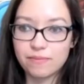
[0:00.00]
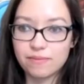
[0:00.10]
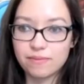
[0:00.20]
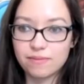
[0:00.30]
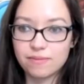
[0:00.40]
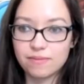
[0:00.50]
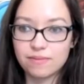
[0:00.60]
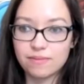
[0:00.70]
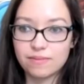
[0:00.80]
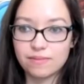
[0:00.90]

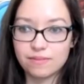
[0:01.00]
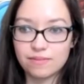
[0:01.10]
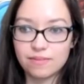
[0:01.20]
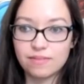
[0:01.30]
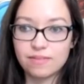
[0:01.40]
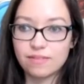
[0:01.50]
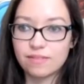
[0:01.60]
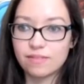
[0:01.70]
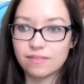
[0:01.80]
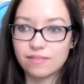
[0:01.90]

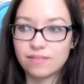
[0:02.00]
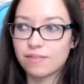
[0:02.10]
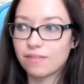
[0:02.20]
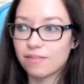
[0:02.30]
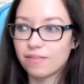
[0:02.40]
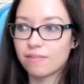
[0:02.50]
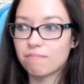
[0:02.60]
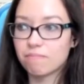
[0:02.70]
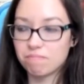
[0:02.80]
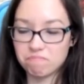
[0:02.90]

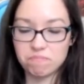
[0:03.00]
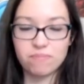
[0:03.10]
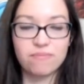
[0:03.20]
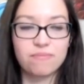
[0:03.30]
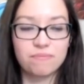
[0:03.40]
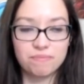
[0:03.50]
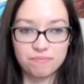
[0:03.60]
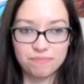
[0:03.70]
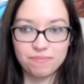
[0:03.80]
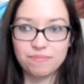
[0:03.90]

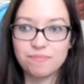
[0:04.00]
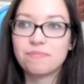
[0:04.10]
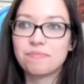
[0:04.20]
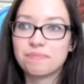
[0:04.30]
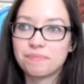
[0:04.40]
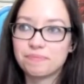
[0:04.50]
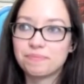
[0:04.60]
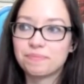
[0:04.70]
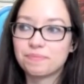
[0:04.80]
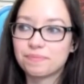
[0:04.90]

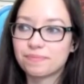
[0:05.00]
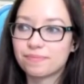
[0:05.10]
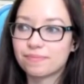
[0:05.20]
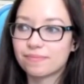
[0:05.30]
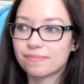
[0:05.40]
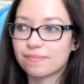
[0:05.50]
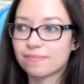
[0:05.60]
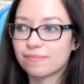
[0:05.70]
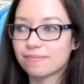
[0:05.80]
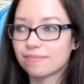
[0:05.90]

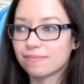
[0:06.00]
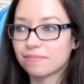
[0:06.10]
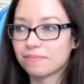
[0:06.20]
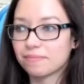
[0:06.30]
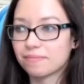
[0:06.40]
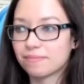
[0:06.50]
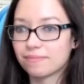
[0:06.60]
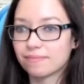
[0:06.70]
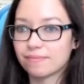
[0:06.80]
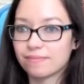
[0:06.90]

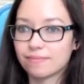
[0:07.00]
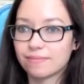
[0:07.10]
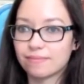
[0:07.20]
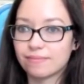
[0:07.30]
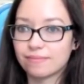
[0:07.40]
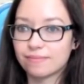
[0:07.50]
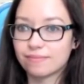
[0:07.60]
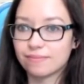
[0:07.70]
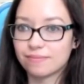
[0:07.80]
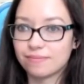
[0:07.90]
(silent)